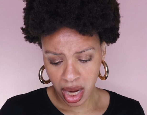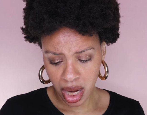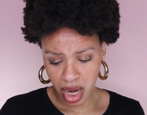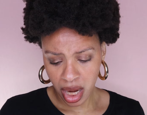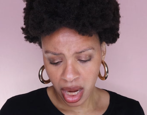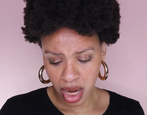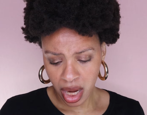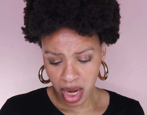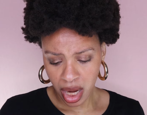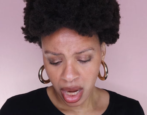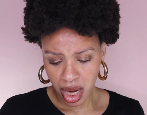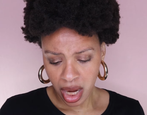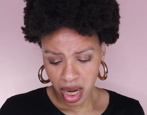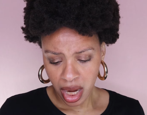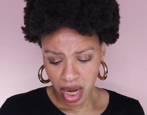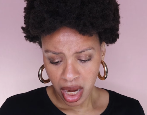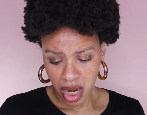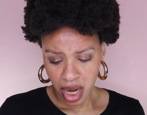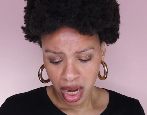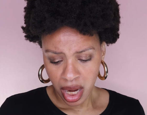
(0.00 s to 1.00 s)

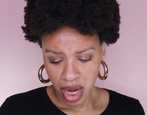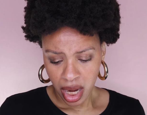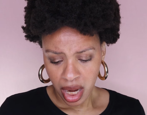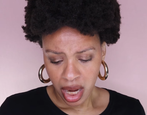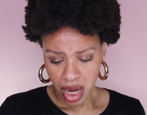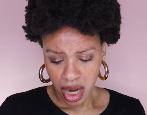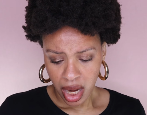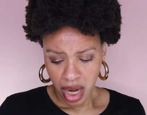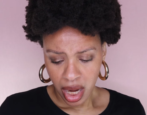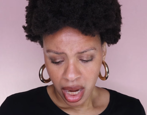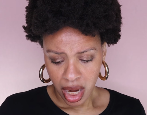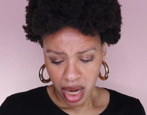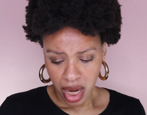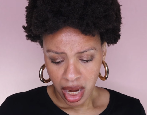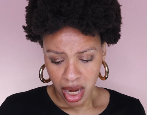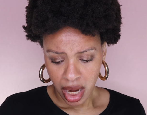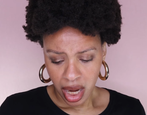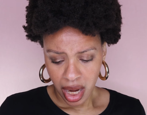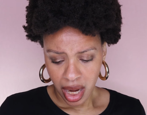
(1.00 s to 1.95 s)
[no speech]